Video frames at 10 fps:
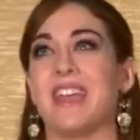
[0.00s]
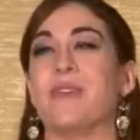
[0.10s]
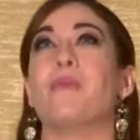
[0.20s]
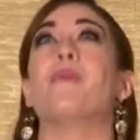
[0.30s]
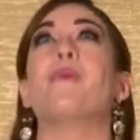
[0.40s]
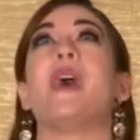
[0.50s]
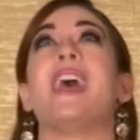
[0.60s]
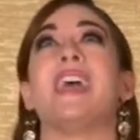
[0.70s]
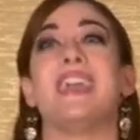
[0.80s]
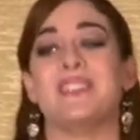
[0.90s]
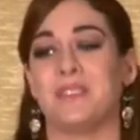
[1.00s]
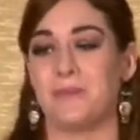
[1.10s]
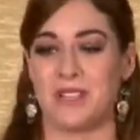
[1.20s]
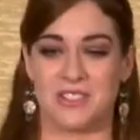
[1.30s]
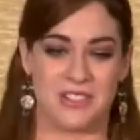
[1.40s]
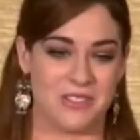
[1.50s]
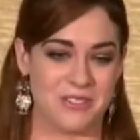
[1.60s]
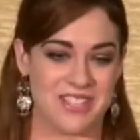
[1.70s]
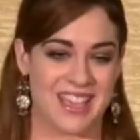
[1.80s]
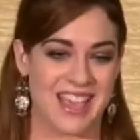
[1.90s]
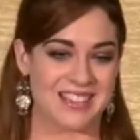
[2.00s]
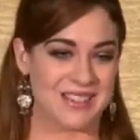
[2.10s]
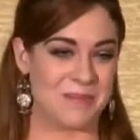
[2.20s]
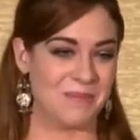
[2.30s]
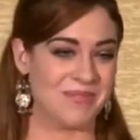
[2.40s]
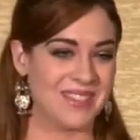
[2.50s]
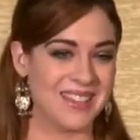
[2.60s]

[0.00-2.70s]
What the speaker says: and way too much enthusiasm.